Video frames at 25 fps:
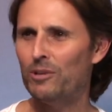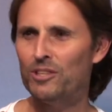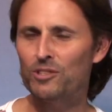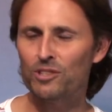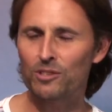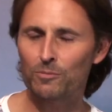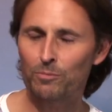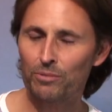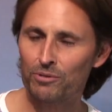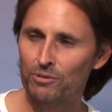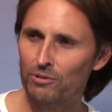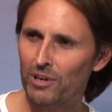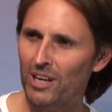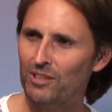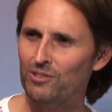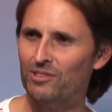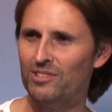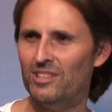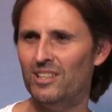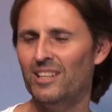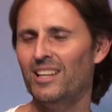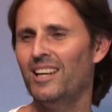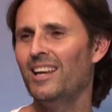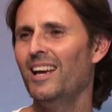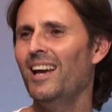
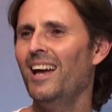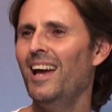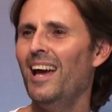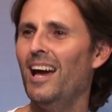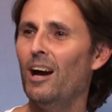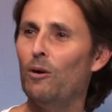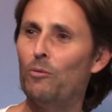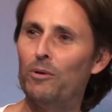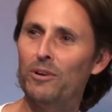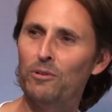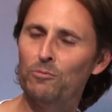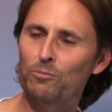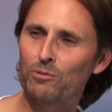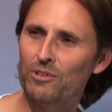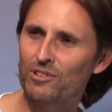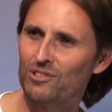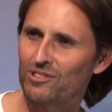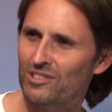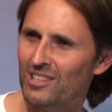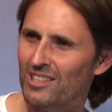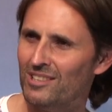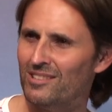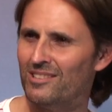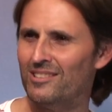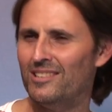suppress it, how we
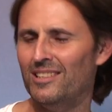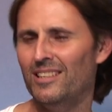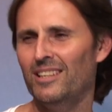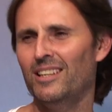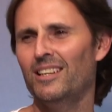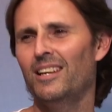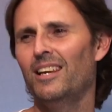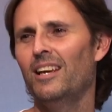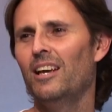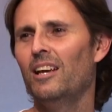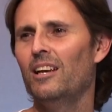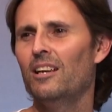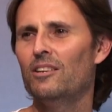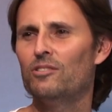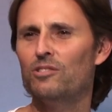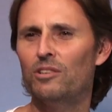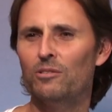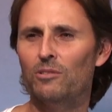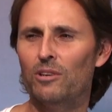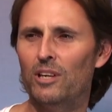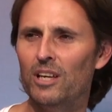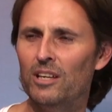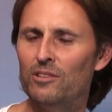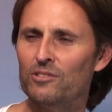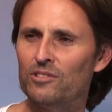resist it.
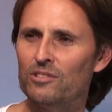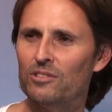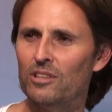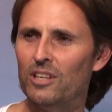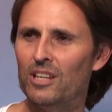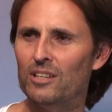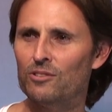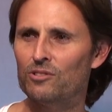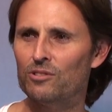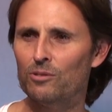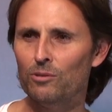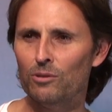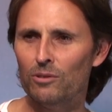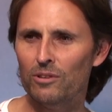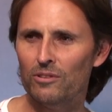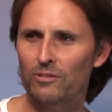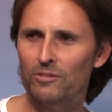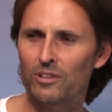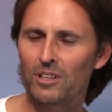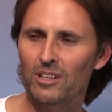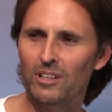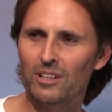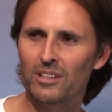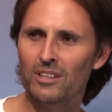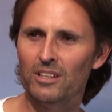So it's all
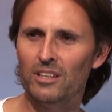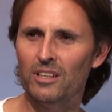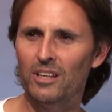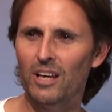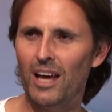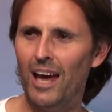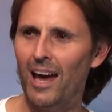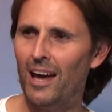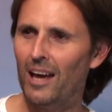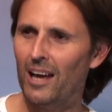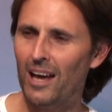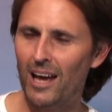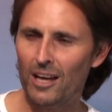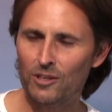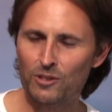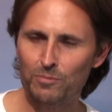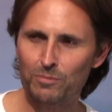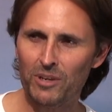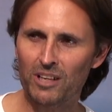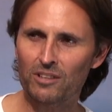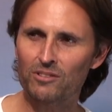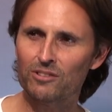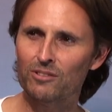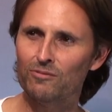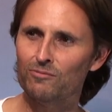of the
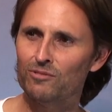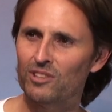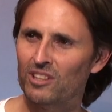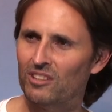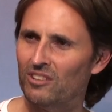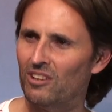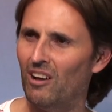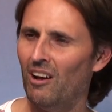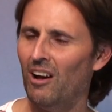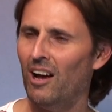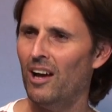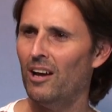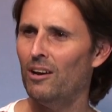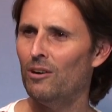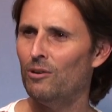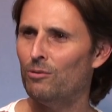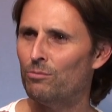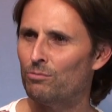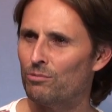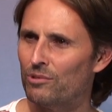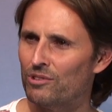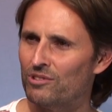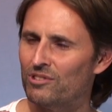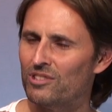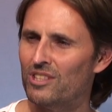aspects of
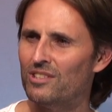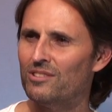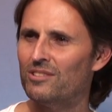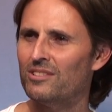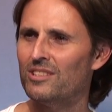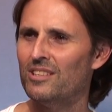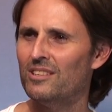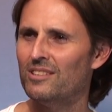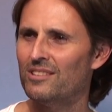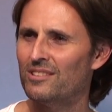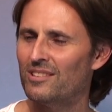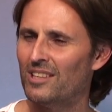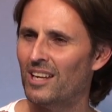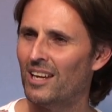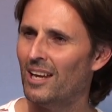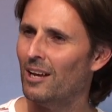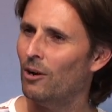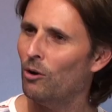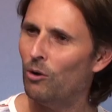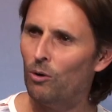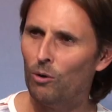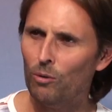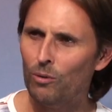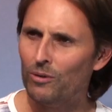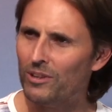denial, resistance,
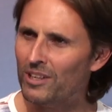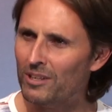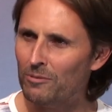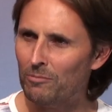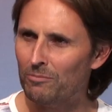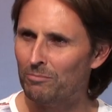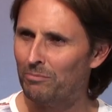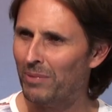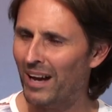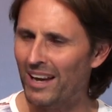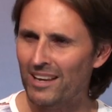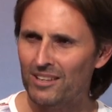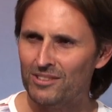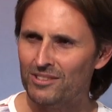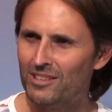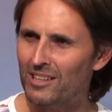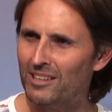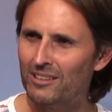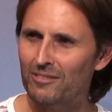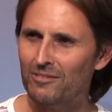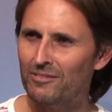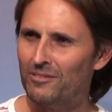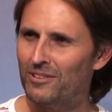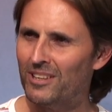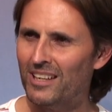all the
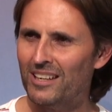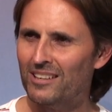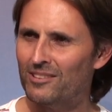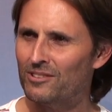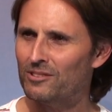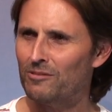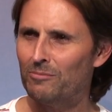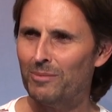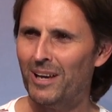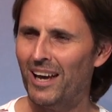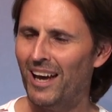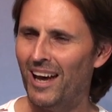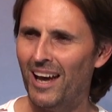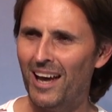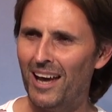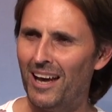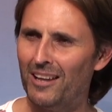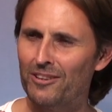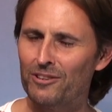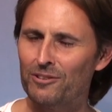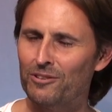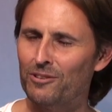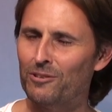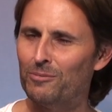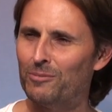basic things about
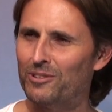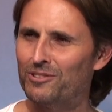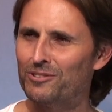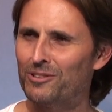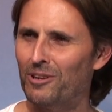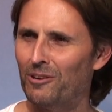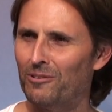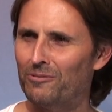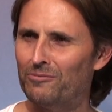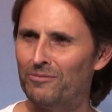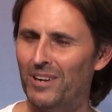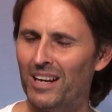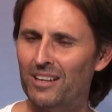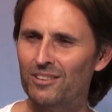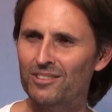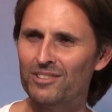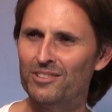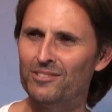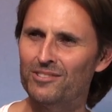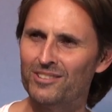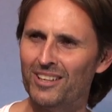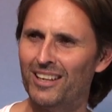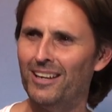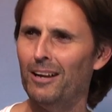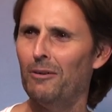how the human soul
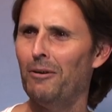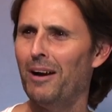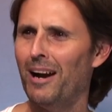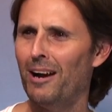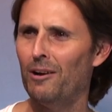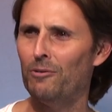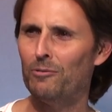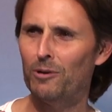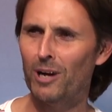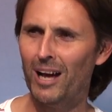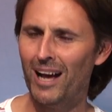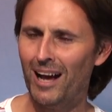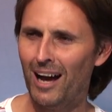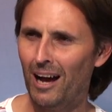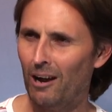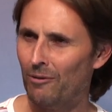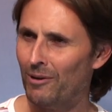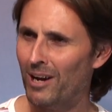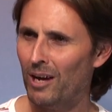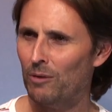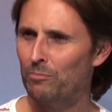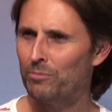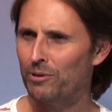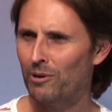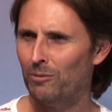functions that are
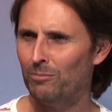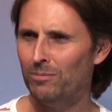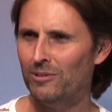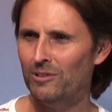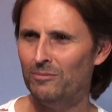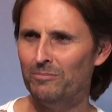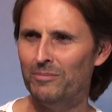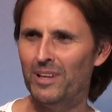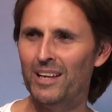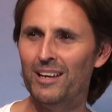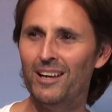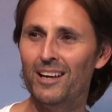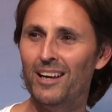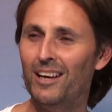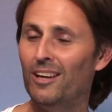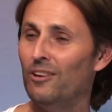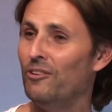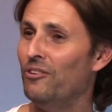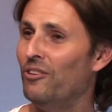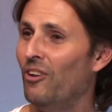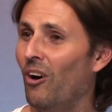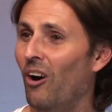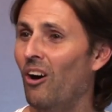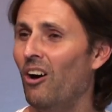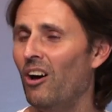our problem, yep.
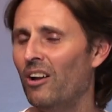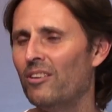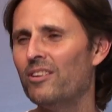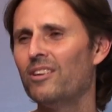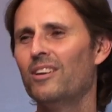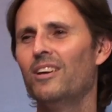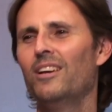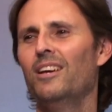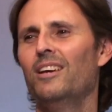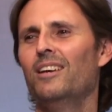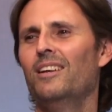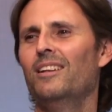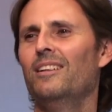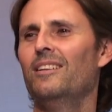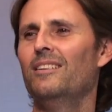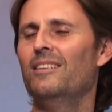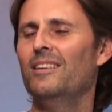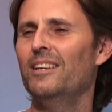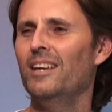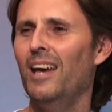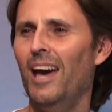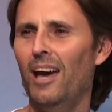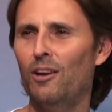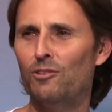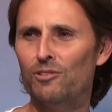not
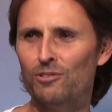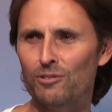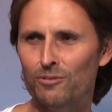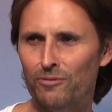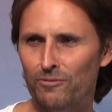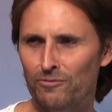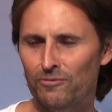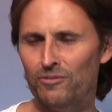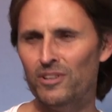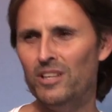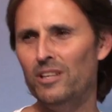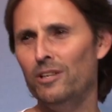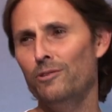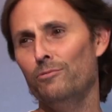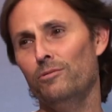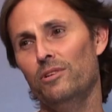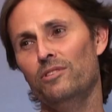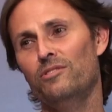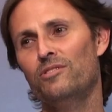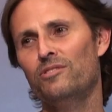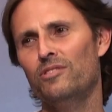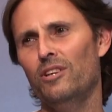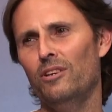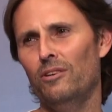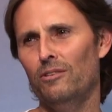the actual fear
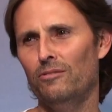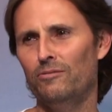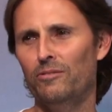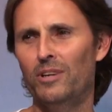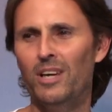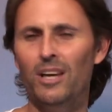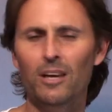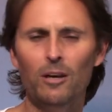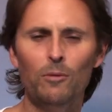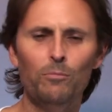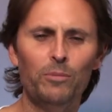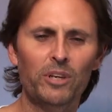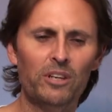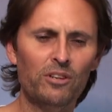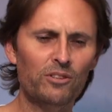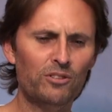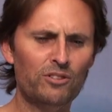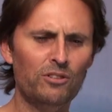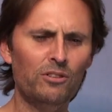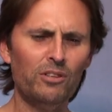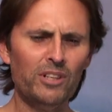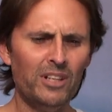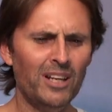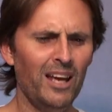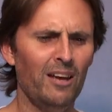itself.
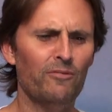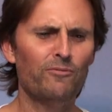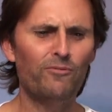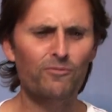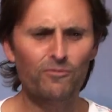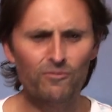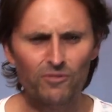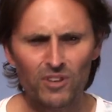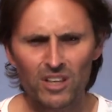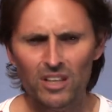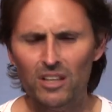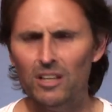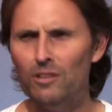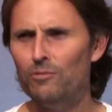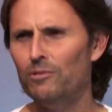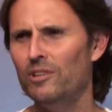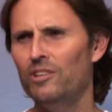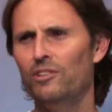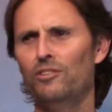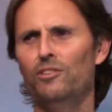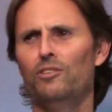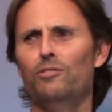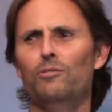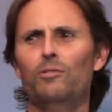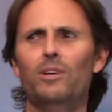Because you can have fear
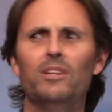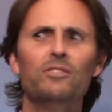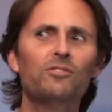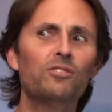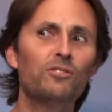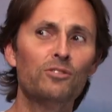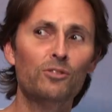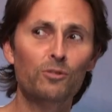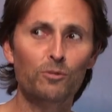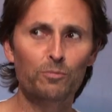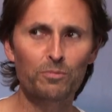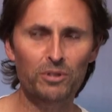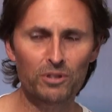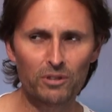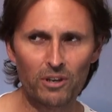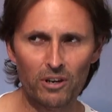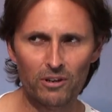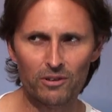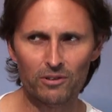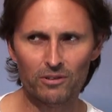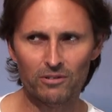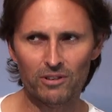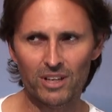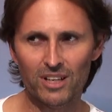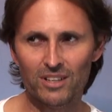in you and still
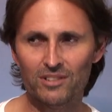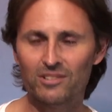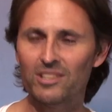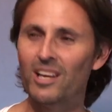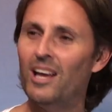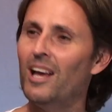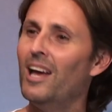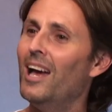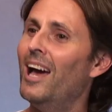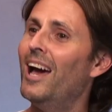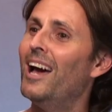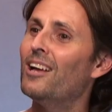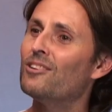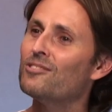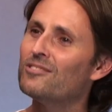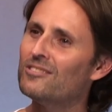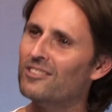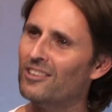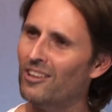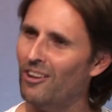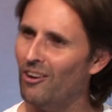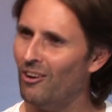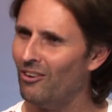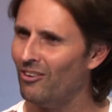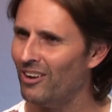progress
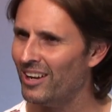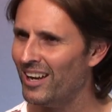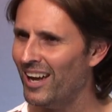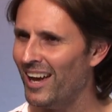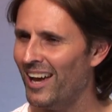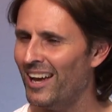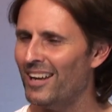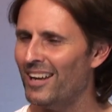as long